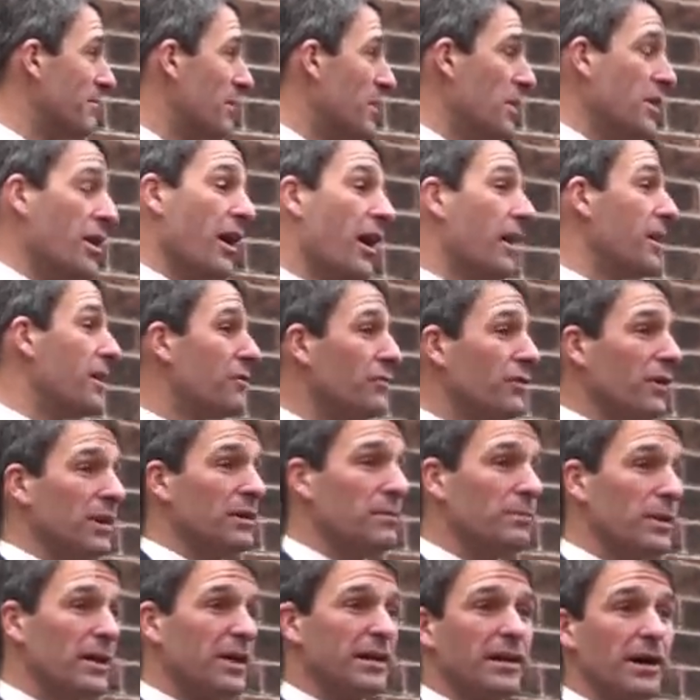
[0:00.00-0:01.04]
none of
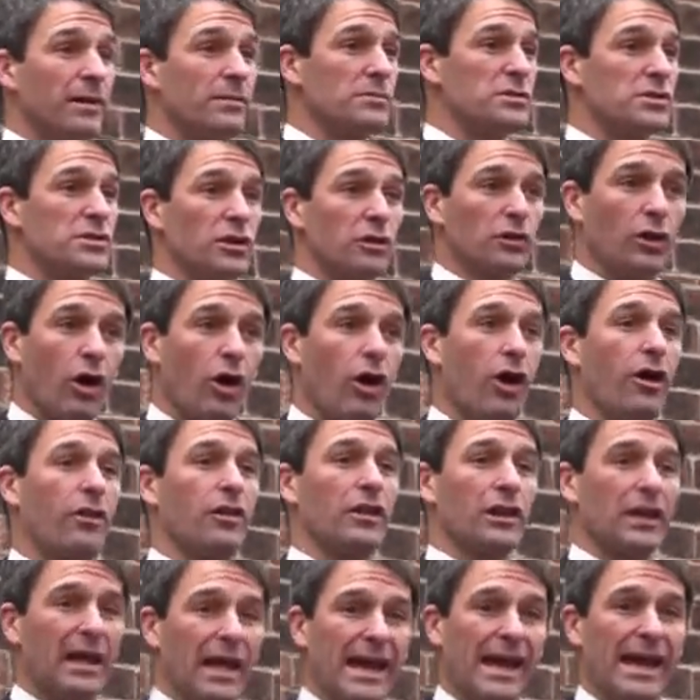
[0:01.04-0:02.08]
it becomes the law of
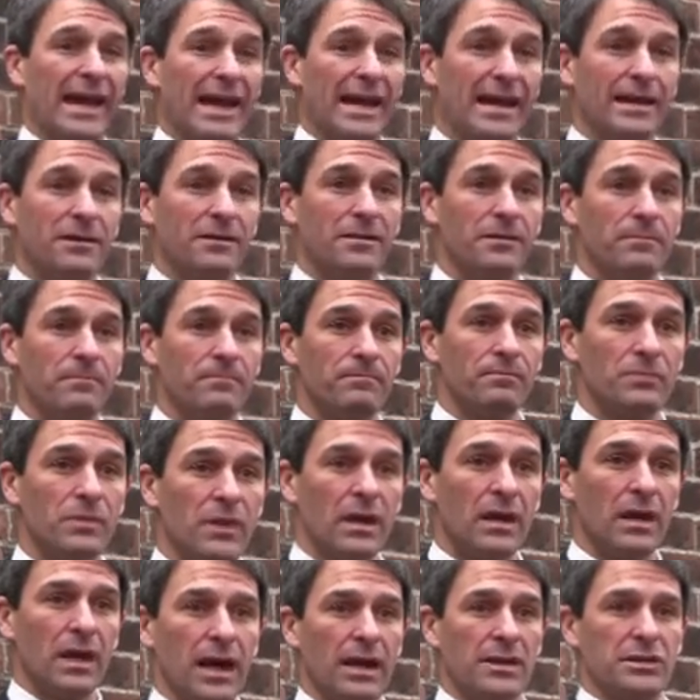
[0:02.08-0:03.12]
the land
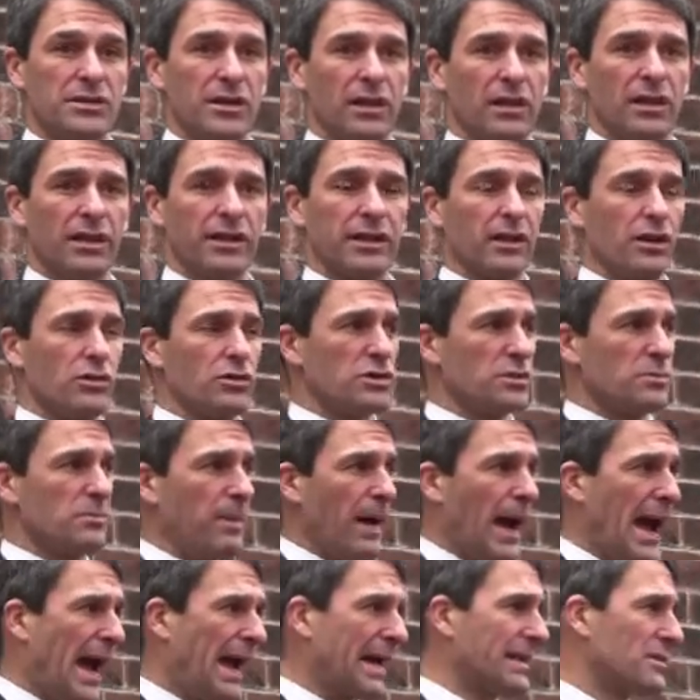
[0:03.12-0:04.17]
until it goes
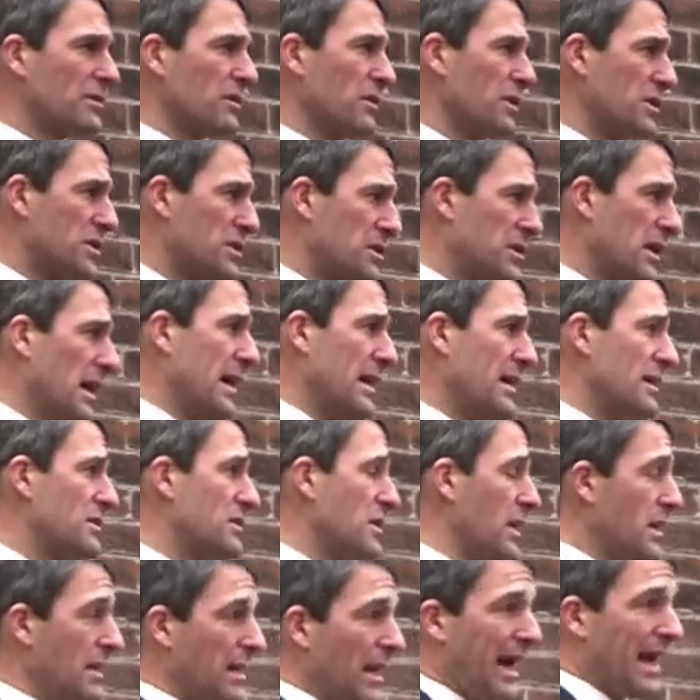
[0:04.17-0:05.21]
back to the
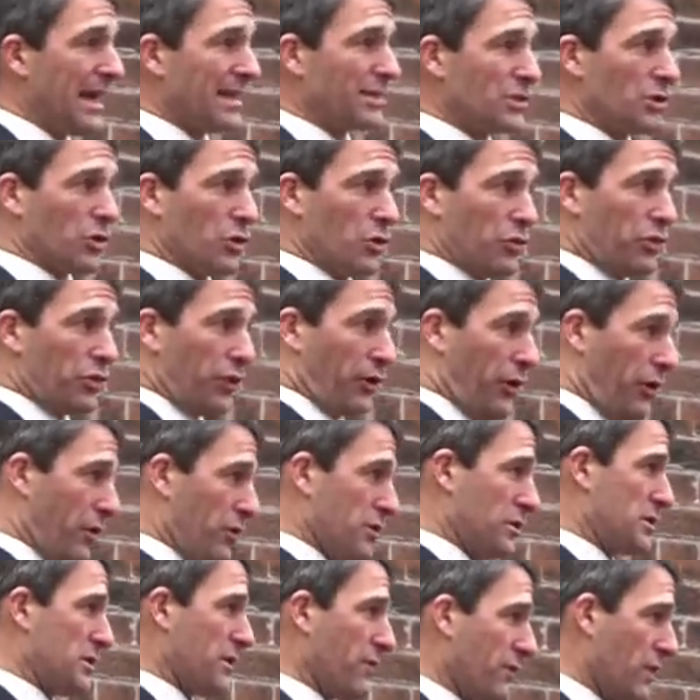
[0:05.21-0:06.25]
states, and not
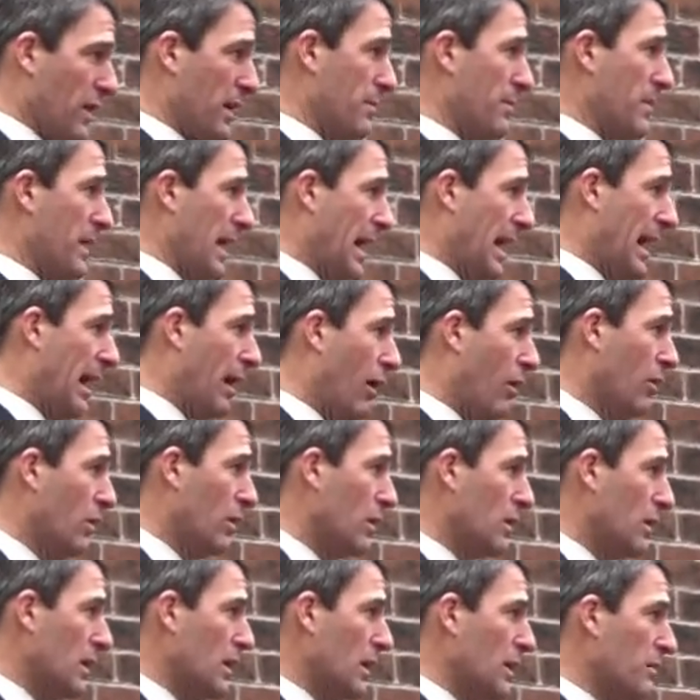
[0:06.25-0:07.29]
2/3 of them
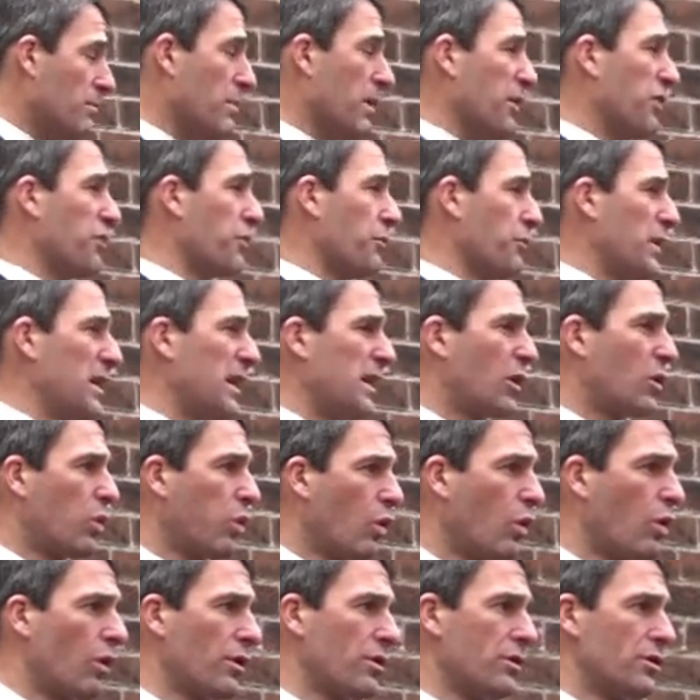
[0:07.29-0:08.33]
now, but
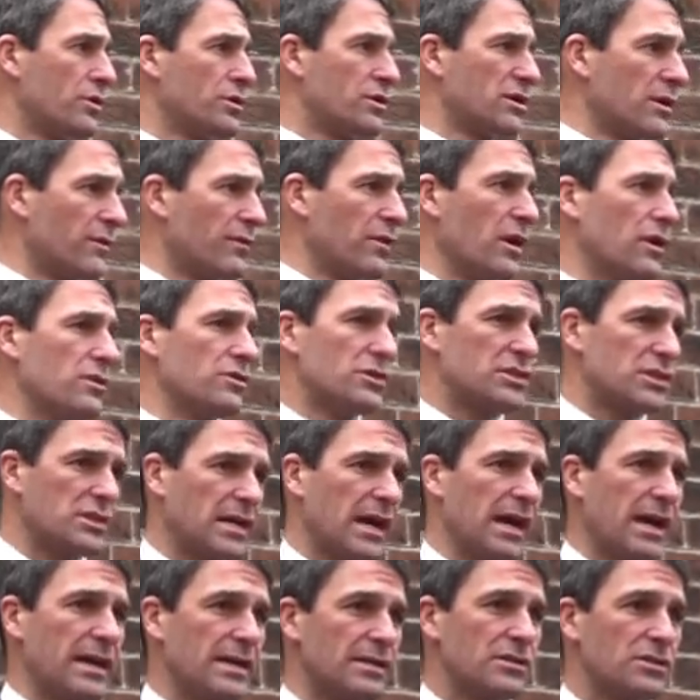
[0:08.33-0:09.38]
3/4 of those
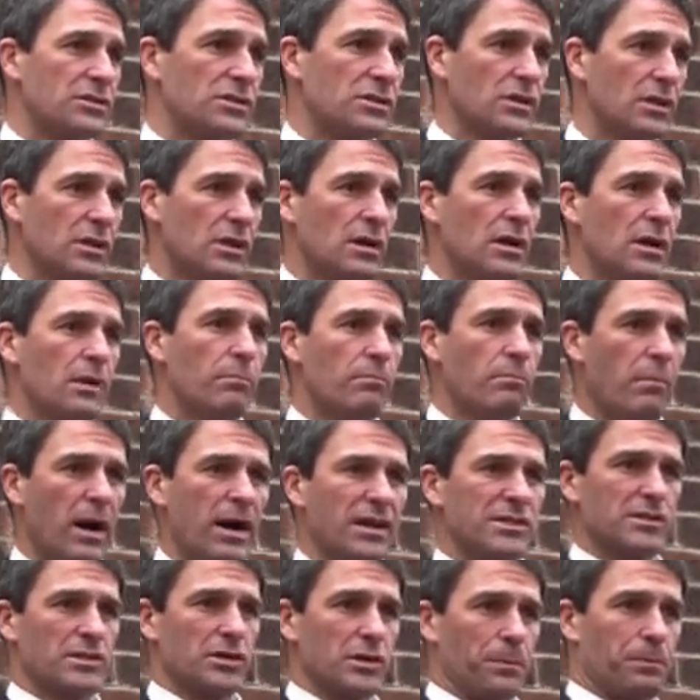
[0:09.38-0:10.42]
states
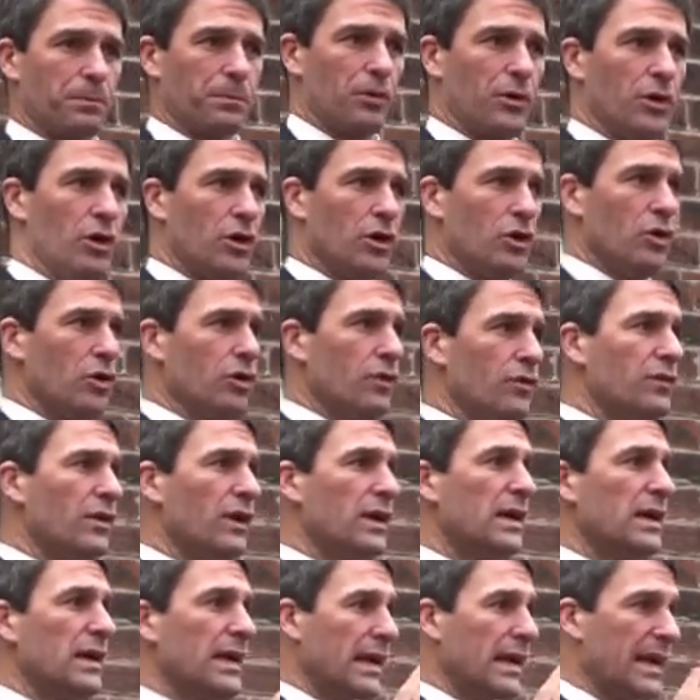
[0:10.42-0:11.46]
must approve
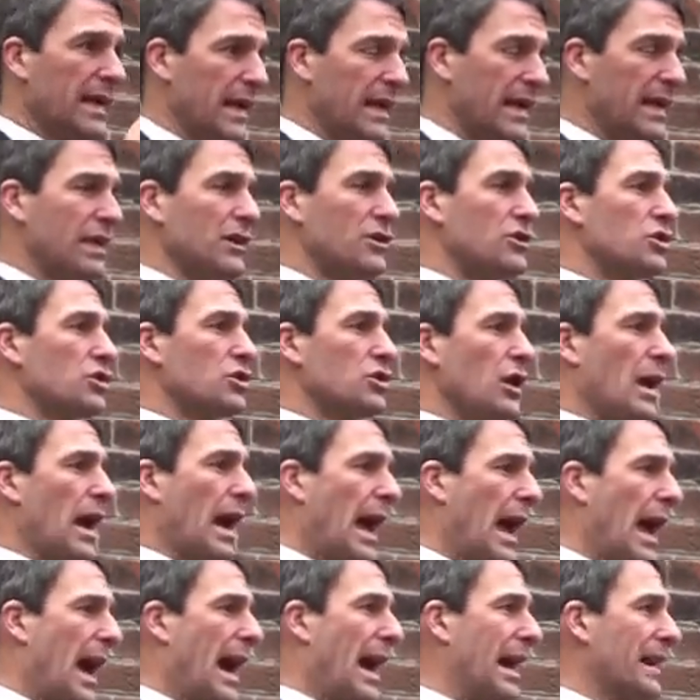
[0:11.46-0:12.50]
each
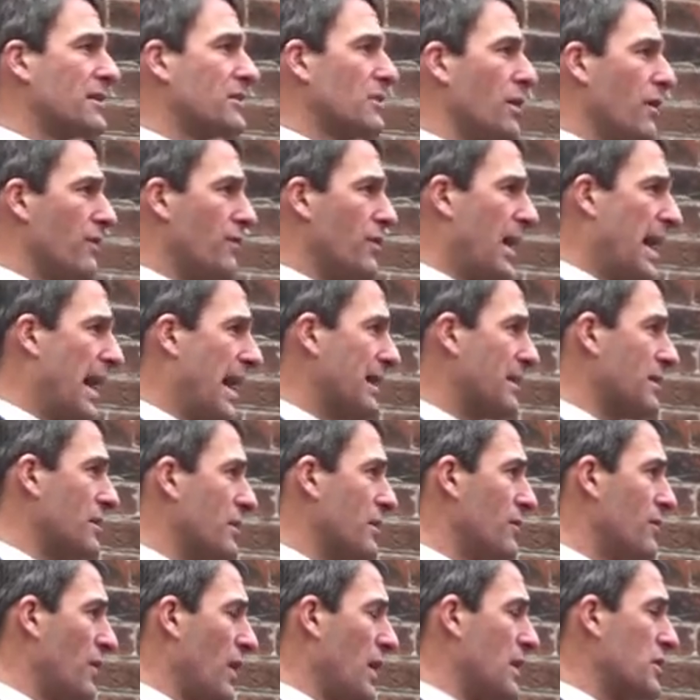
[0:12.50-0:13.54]
act of that
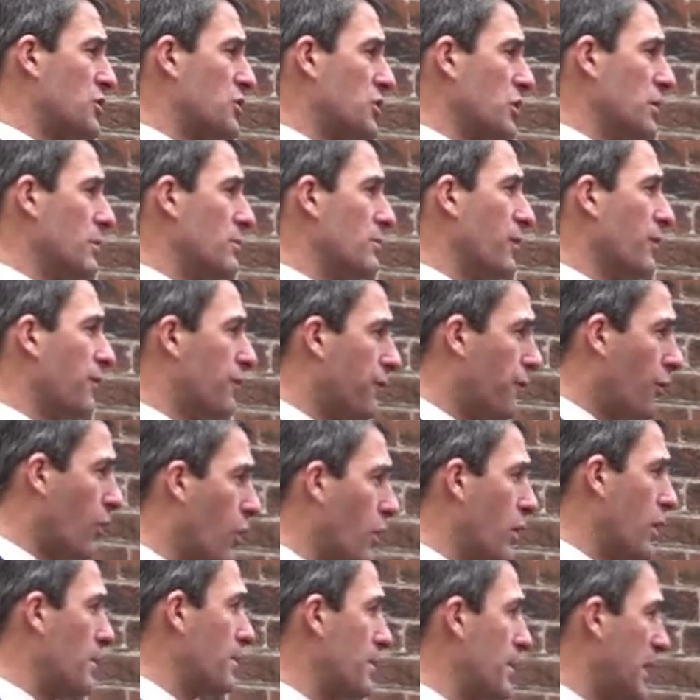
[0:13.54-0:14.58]
convention
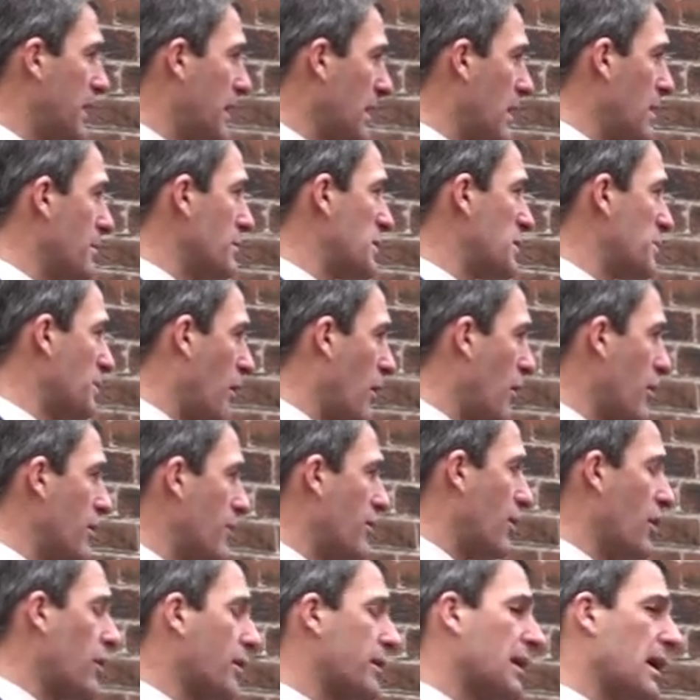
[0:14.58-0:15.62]
before it becomes part
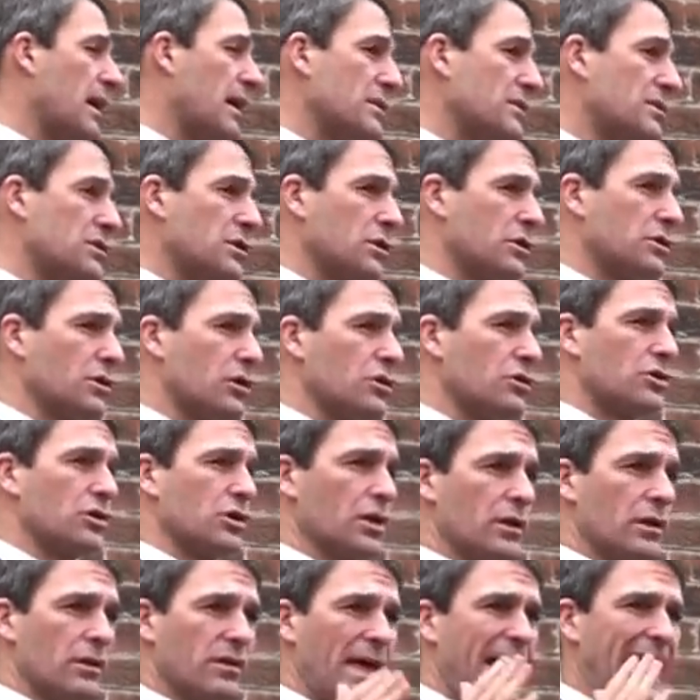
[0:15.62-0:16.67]
of our
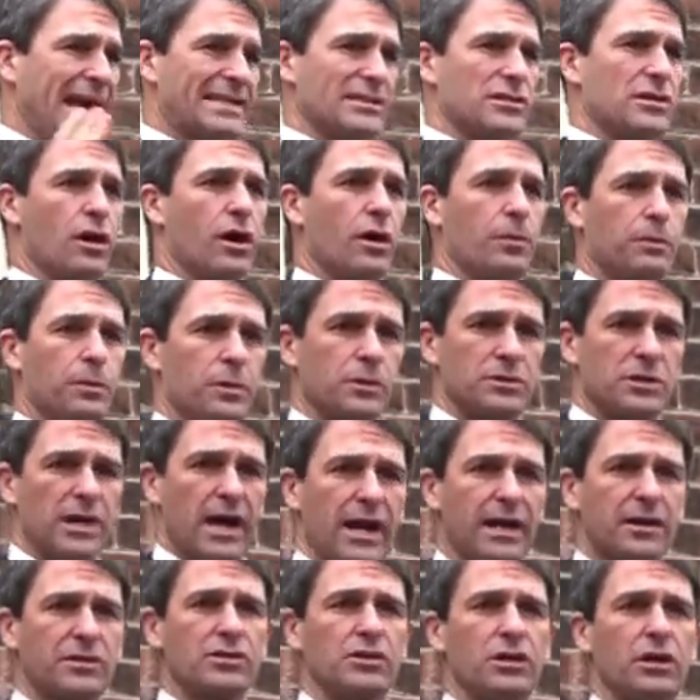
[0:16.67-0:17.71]
Constitution. That's our
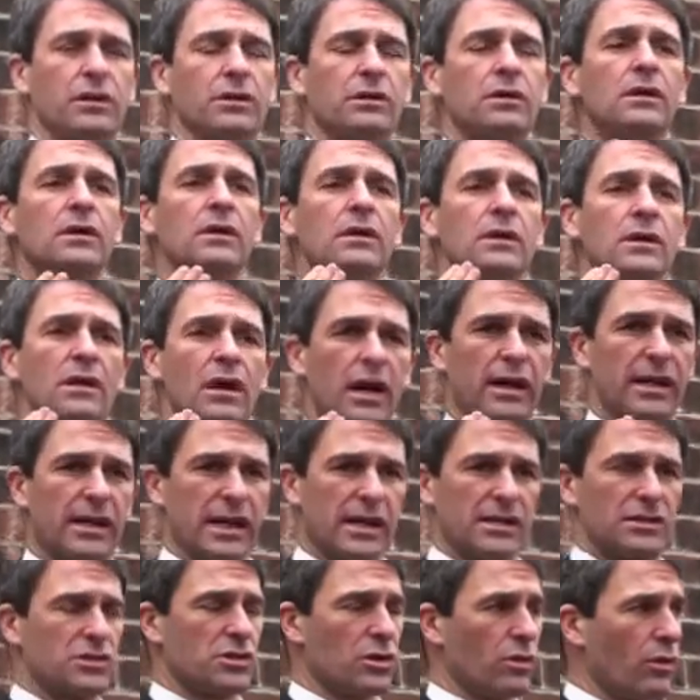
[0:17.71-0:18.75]
protection
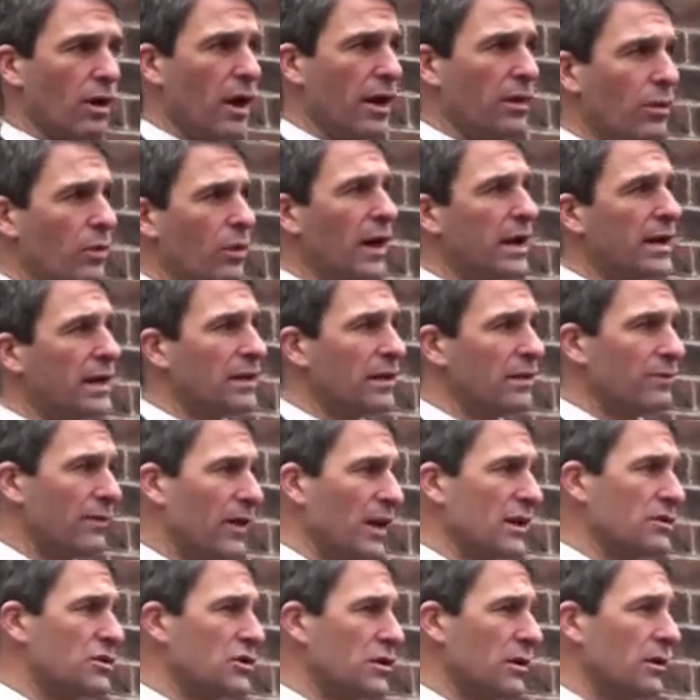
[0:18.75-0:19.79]
against a runaway
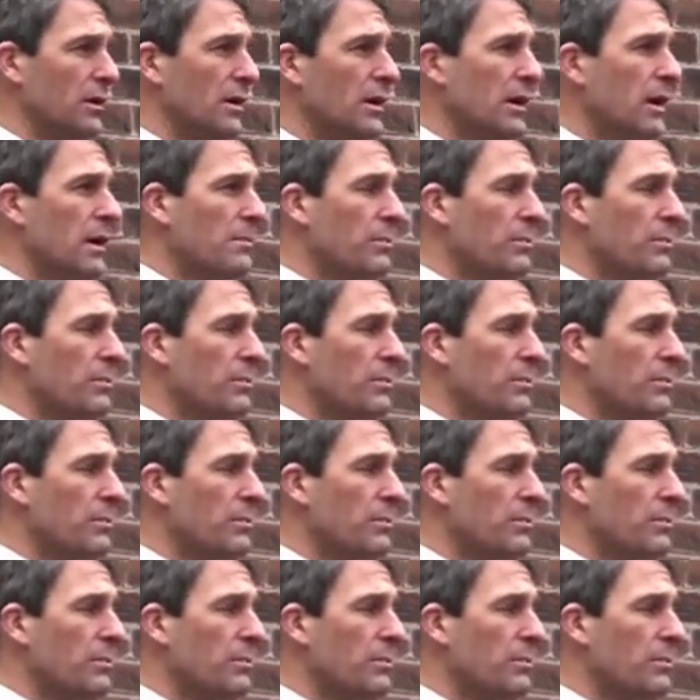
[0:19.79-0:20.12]
convention.